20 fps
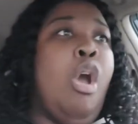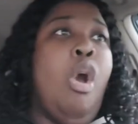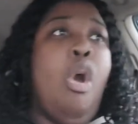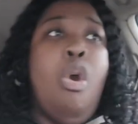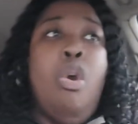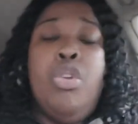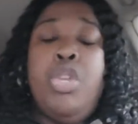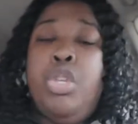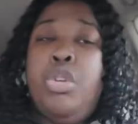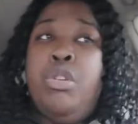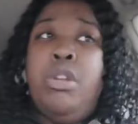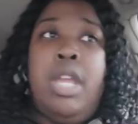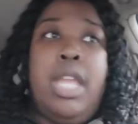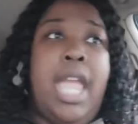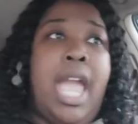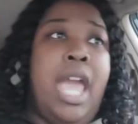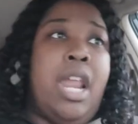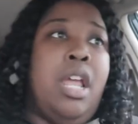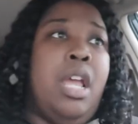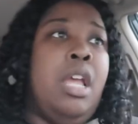oh, you don't
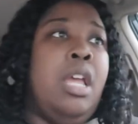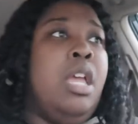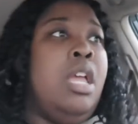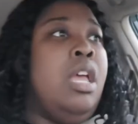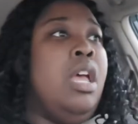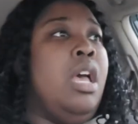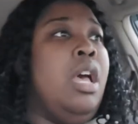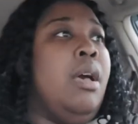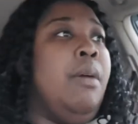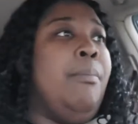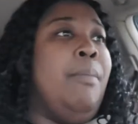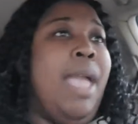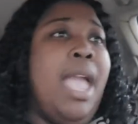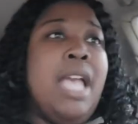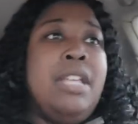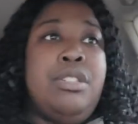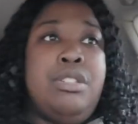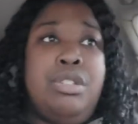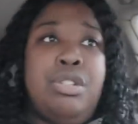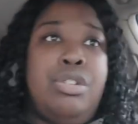got a, a
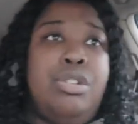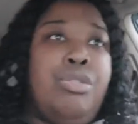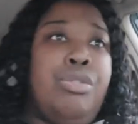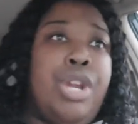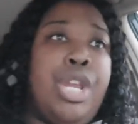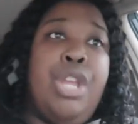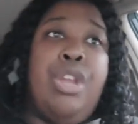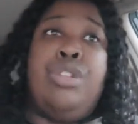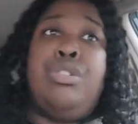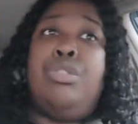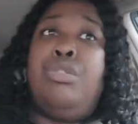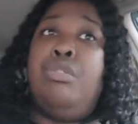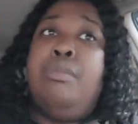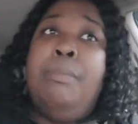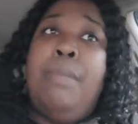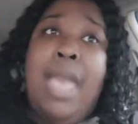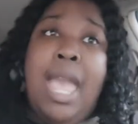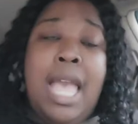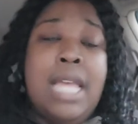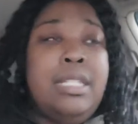master's degree or two
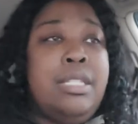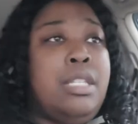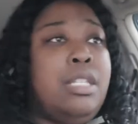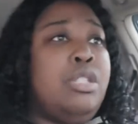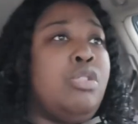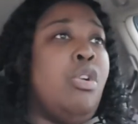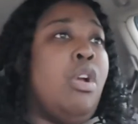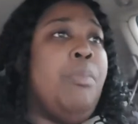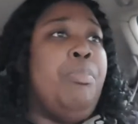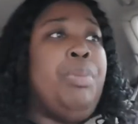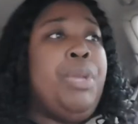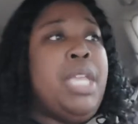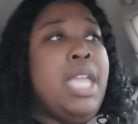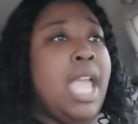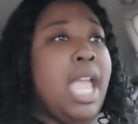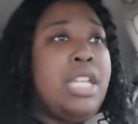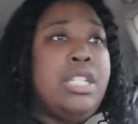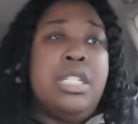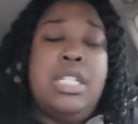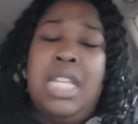masters or a
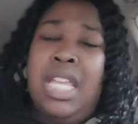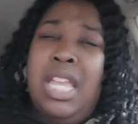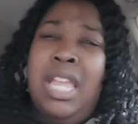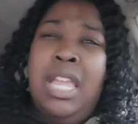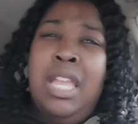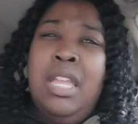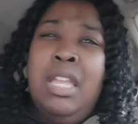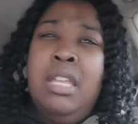PhD.